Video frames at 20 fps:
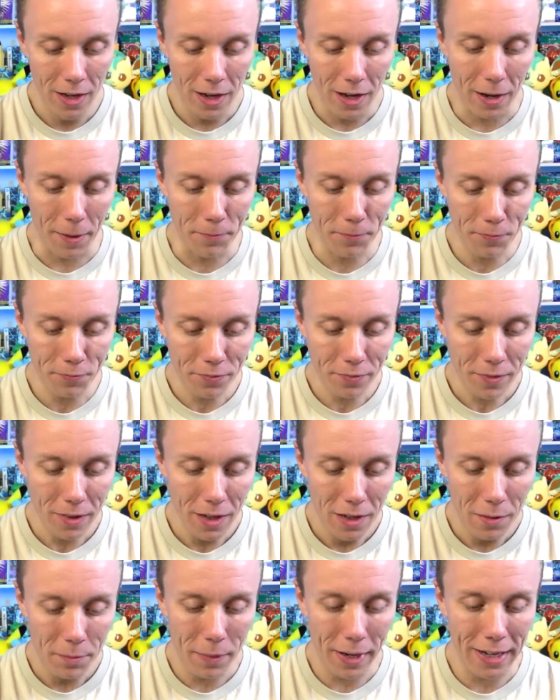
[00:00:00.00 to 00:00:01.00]
Um,
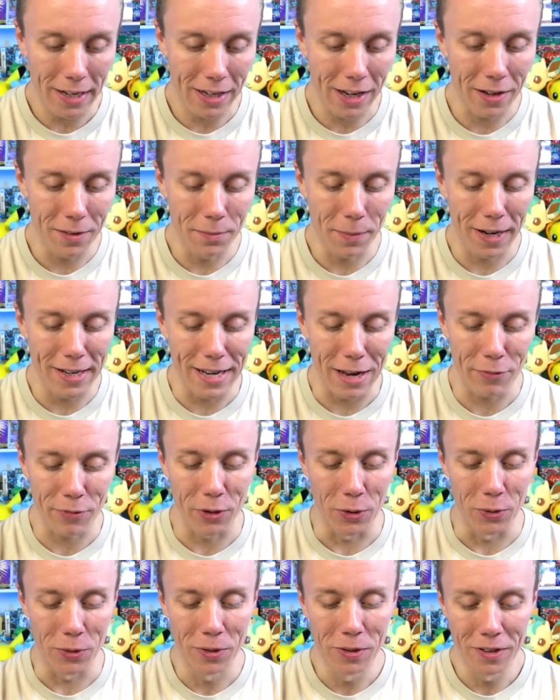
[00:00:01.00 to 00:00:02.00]
my, my
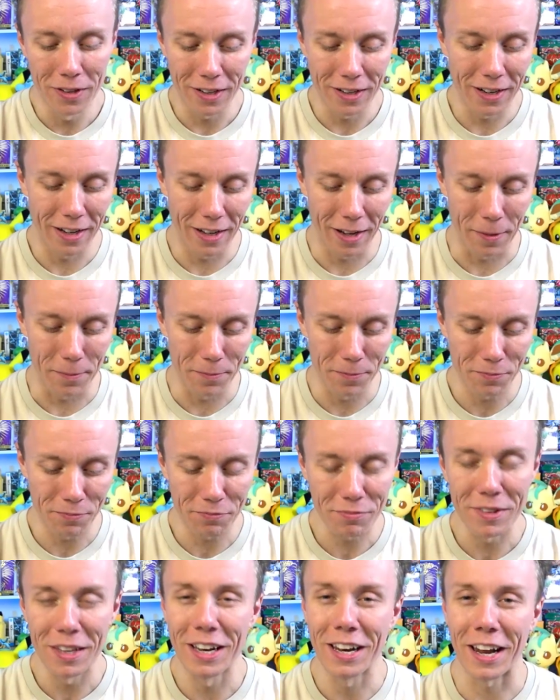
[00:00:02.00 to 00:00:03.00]
nephew um,
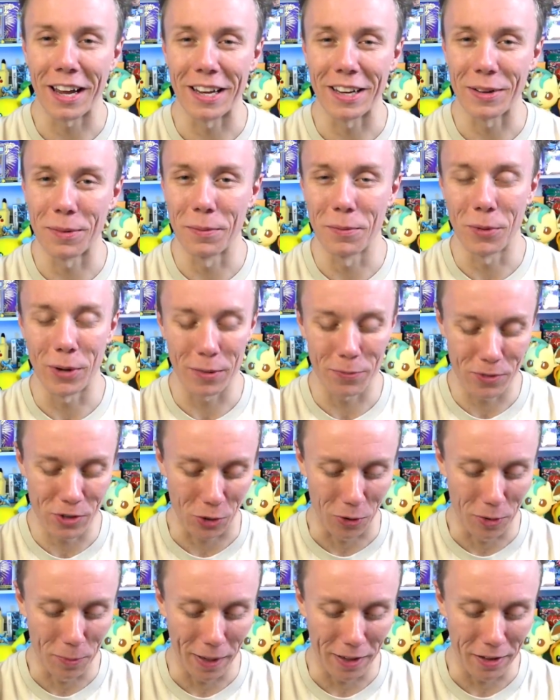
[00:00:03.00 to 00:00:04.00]
like we
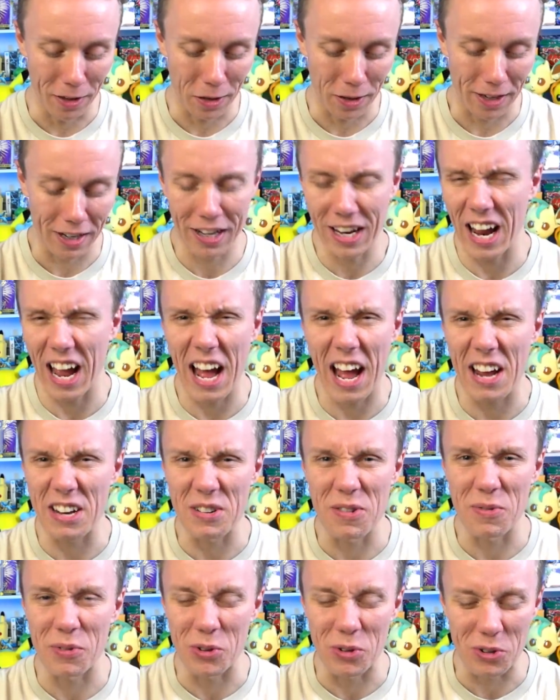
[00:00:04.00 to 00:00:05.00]
joke about this, like
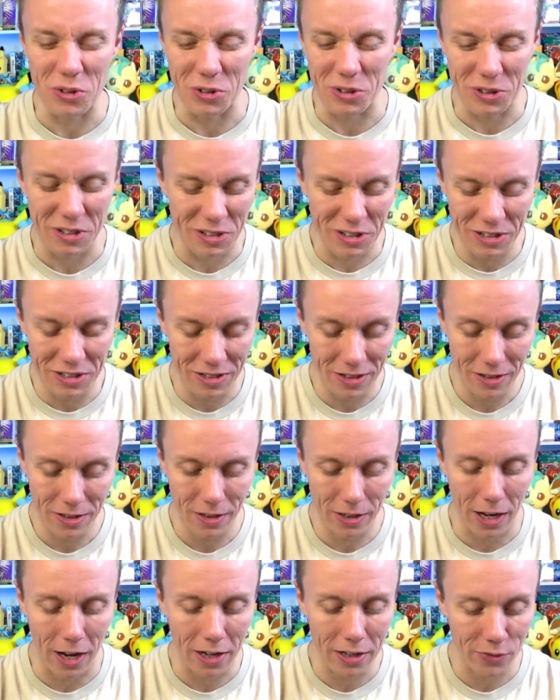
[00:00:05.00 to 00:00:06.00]
Gardevoir,
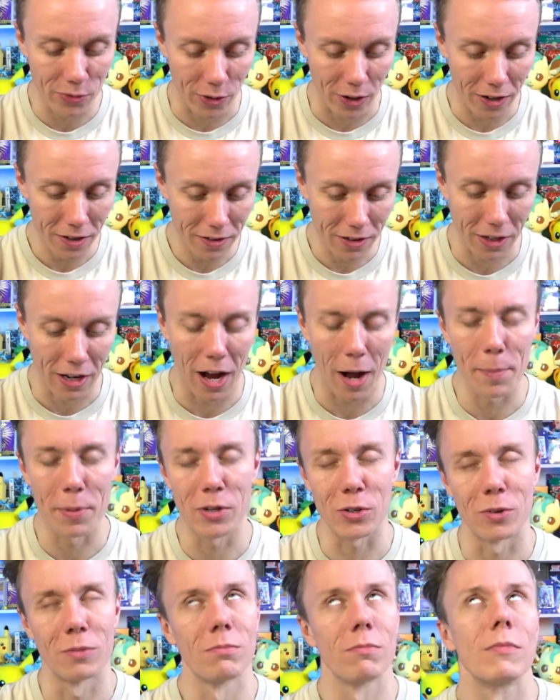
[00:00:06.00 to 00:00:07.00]
Gardevoir,
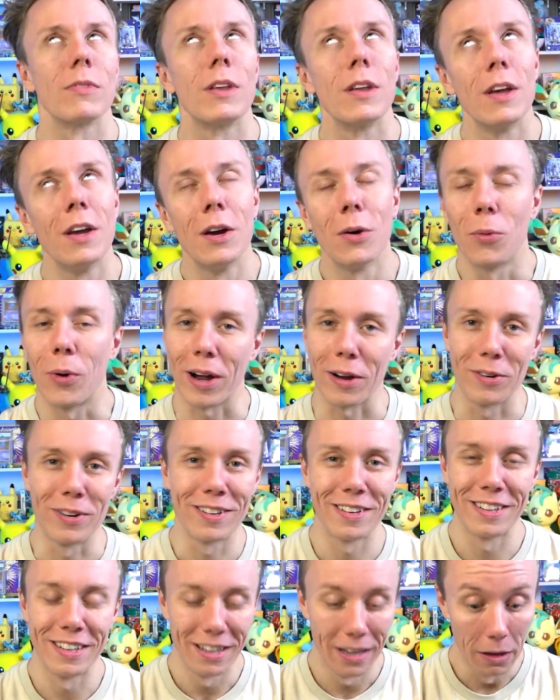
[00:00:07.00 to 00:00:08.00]
Garbodor. Wow,
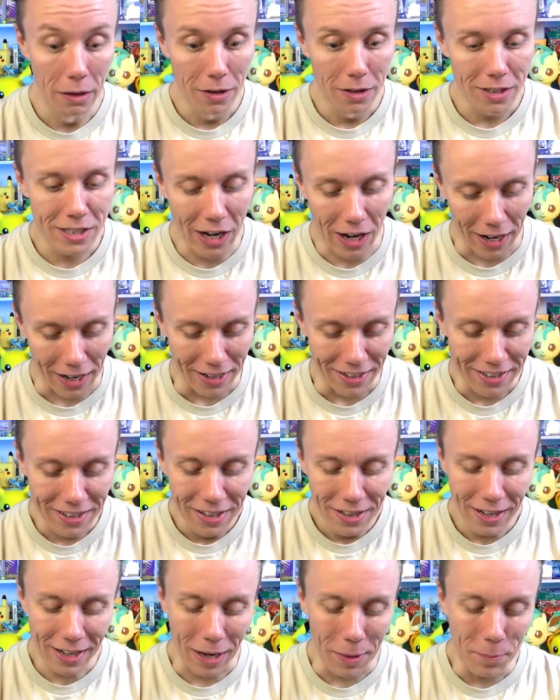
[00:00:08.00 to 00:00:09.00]
tired.
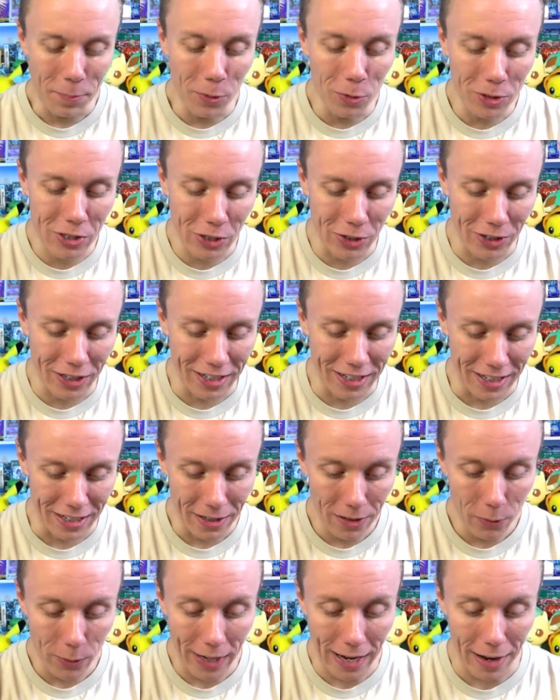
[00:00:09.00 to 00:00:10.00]
Okay,
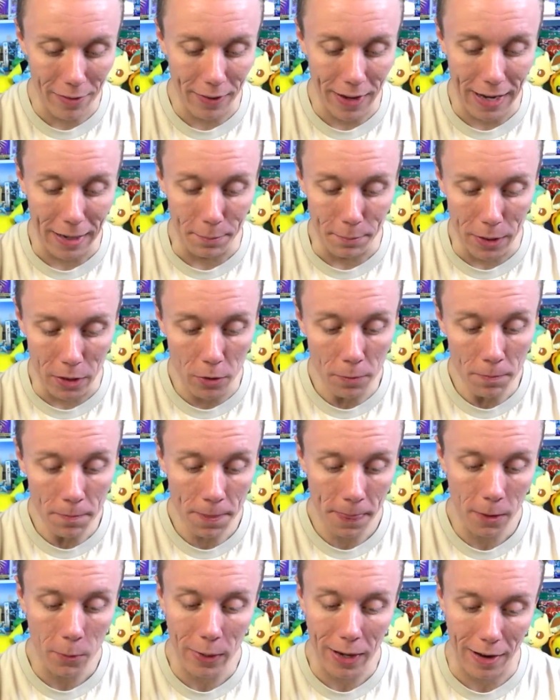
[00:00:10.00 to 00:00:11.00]
Bultoy. We have a Minun,
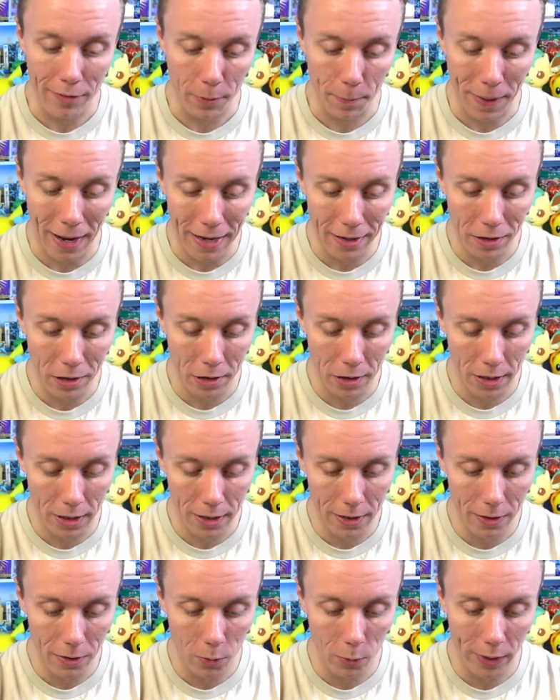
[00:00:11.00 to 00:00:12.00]
we have a
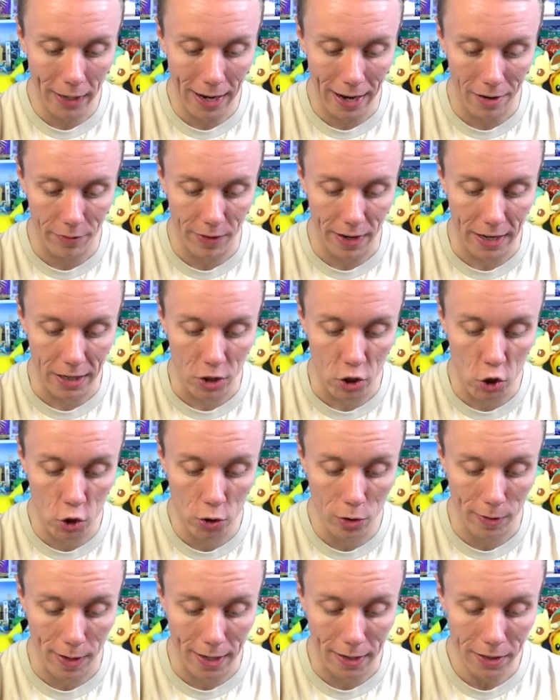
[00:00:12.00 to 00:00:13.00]
Pansear, we have a
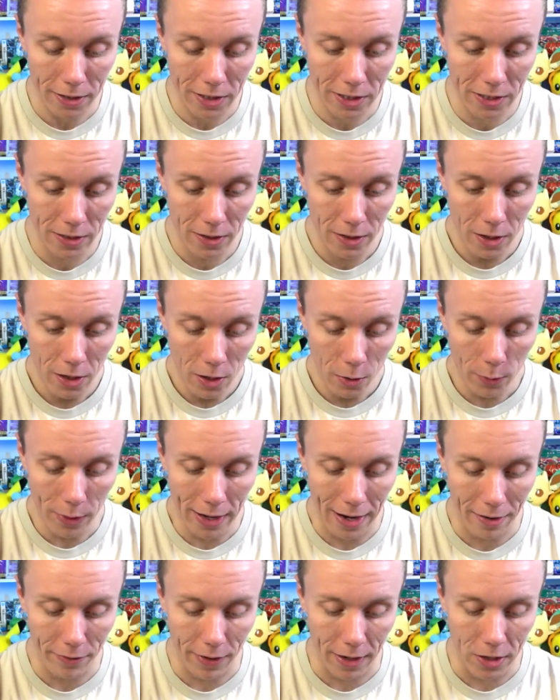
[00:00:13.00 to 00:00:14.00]
Durant, we
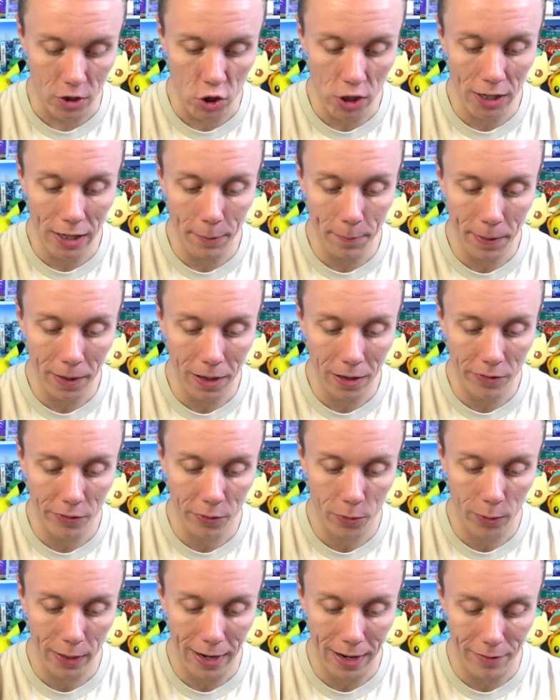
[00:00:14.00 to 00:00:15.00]
have a
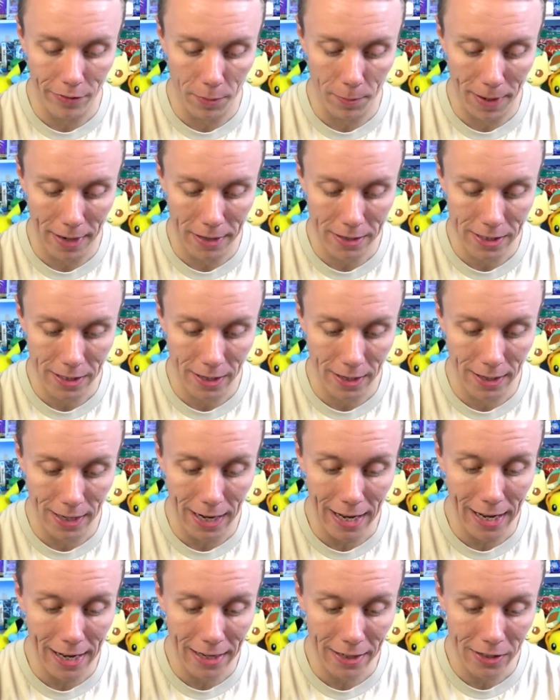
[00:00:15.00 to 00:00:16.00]
Jigglypuff, we have a Mantine,
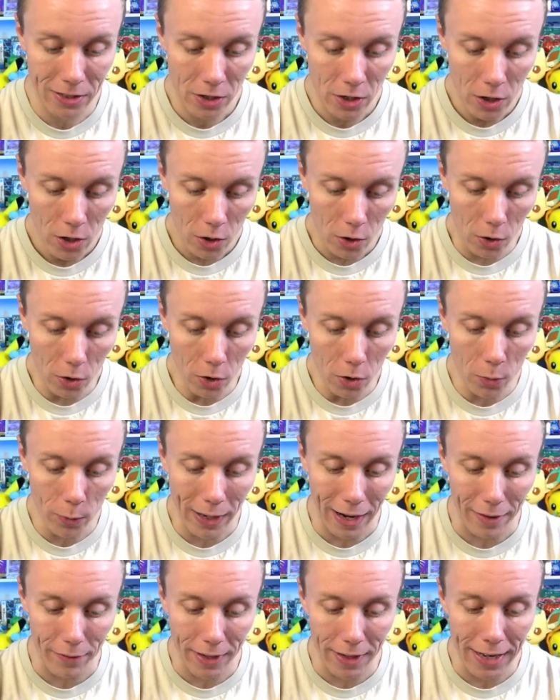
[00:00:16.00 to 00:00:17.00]
and oh, we
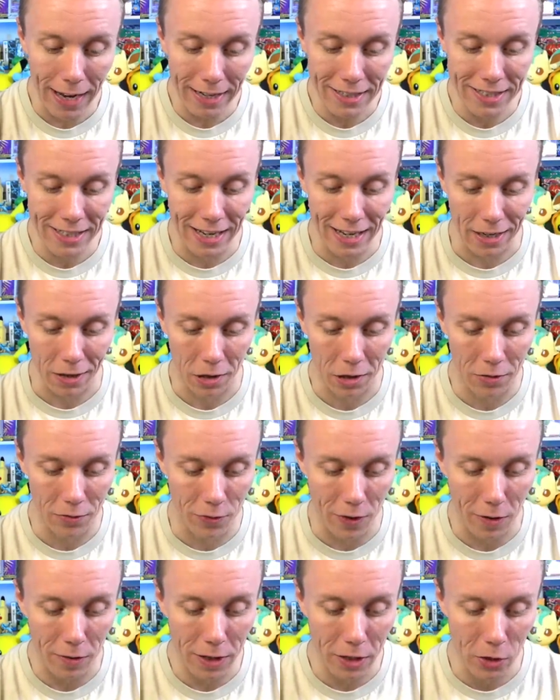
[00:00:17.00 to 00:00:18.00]
have a Latias.
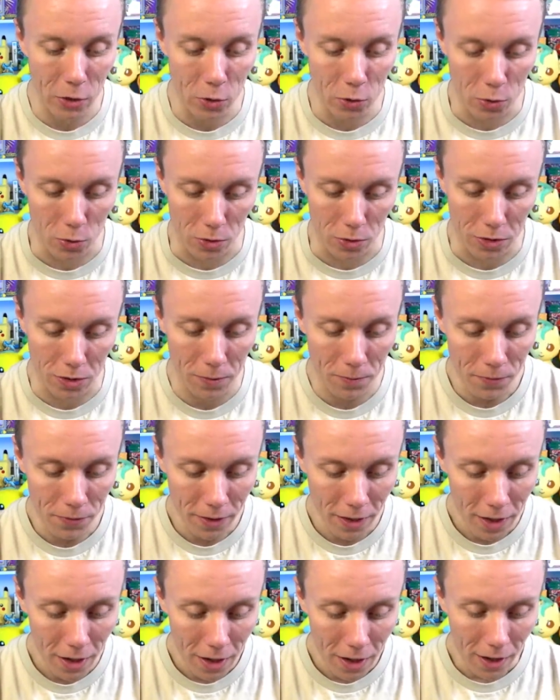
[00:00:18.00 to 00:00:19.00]
Very cool.
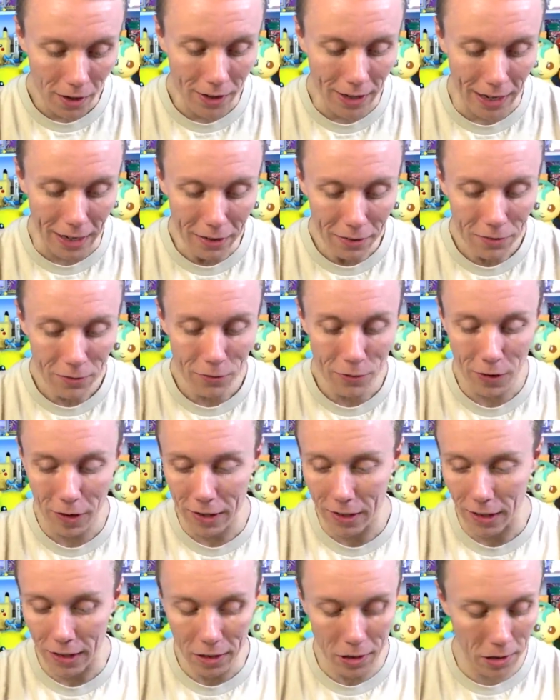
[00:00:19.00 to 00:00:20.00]
Okay,
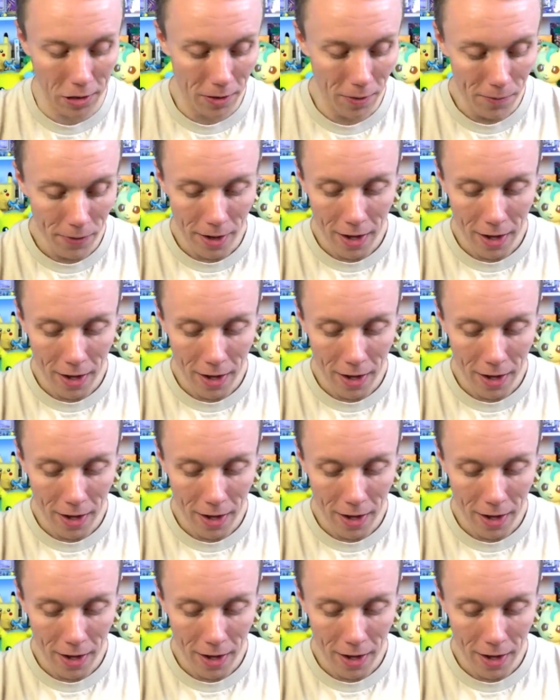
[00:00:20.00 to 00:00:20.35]
very nice.